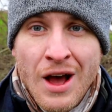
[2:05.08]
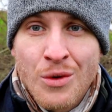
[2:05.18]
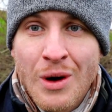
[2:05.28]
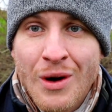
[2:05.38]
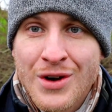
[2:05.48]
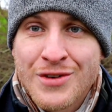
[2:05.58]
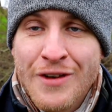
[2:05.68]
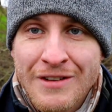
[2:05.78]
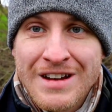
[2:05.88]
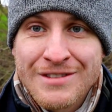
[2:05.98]
Well, on a
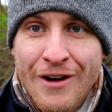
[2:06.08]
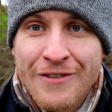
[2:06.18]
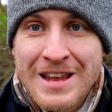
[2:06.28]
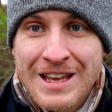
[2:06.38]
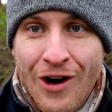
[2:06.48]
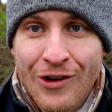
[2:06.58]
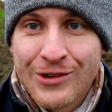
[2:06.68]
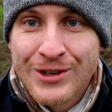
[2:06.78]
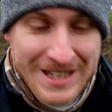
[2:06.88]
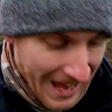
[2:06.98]
very
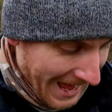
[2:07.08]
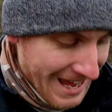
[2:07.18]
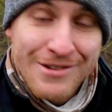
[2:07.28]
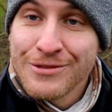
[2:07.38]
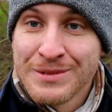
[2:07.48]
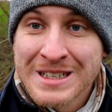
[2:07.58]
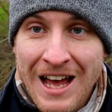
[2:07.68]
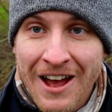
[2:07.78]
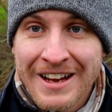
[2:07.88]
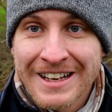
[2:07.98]
cold day, from a
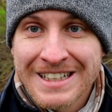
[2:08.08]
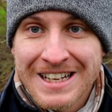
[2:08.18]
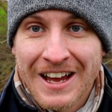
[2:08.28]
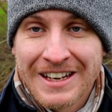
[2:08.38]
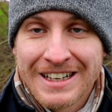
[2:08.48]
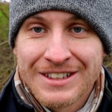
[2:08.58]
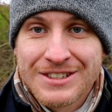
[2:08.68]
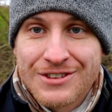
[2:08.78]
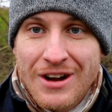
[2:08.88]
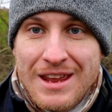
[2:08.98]
tiny little
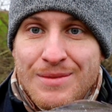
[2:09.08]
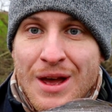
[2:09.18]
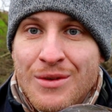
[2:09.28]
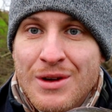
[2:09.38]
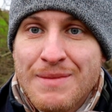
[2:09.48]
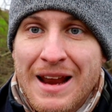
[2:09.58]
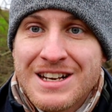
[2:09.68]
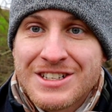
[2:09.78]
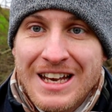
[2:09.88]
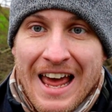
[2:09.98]
stream, we
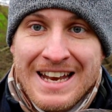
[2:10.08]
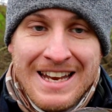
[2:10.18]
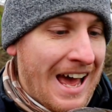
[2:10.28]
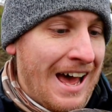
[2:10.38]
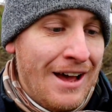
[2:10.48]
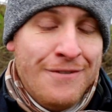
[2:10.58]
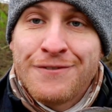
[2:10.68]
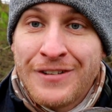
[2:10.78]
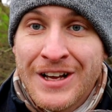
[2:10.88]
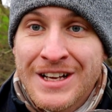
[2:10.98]
managed to land our
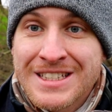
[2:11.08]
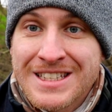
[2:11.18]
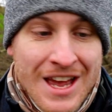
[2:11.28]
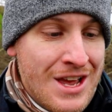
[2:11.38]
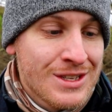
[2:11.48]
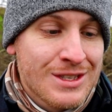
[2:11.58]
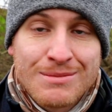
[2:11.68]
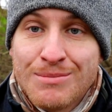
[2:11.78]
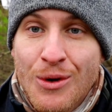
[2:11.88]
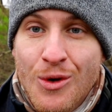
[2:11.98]
first
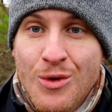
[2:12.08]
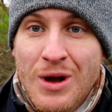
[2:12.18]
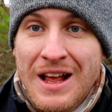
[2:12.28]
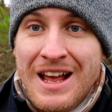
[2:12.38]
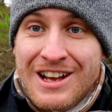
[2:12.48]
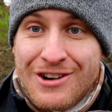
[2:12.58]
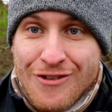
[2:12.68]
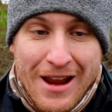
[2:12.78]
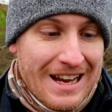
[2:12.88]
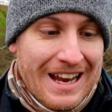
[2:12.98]
small
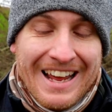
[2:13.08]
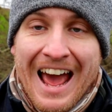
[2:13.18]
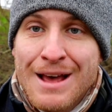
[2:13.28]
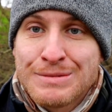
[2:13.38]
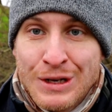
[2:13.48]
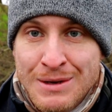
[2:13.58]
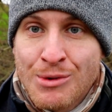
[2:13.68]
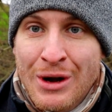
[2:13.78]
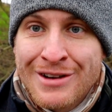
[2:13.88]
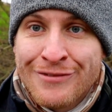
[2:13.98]
grayling. Absolutely
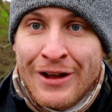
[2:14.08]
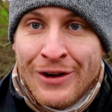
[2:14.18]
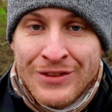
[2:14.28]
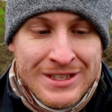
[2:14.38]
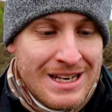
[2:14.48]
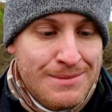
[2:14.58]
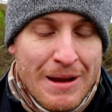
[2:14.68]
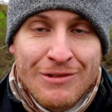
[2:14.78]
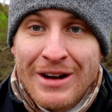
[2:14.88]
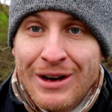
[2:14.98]
brilliant fun on the
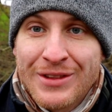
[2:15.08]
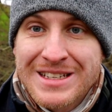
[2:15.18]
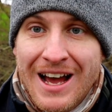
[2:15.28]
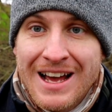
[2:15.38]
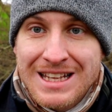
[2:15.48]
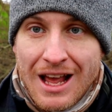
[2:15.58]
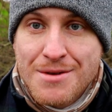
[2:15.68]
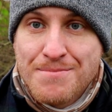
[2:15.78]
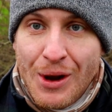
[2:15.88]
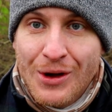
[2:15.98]
Centrepin reel. This guy is like a
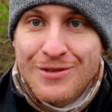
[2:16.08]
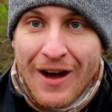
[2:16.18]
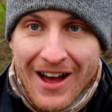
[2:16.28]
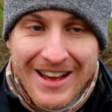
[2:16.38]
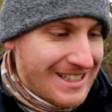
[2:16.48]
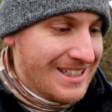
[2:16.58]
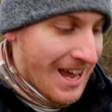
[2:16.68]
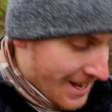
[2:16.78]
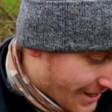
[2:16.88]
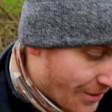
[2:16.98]
block of ice,
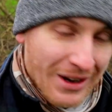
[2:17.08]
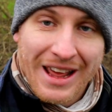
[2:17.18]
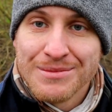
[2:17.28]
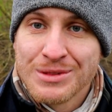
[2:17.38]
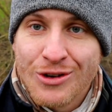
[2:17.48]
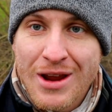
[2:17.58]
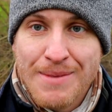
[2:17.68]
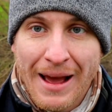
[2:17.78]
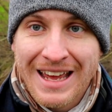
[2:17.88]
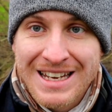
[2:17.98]
so we're going to get him straight
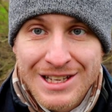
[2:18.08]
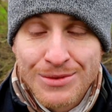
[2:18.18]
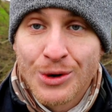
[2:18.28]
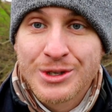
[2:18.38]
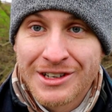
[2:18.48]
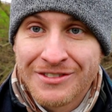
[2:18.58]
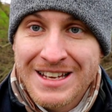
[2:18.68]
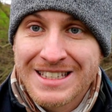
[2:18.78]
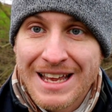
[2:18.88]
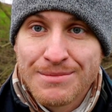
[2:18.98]
back into the water,
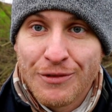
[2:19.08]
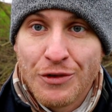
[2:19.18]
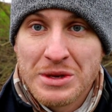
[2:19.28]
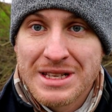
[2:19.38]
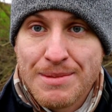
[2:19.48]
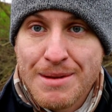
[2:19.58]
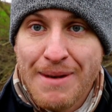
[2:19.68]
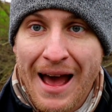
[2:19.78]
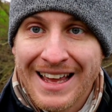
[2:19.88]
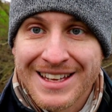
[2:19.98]
resting before we slip him
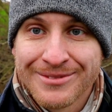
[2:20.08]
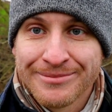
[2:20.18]
back.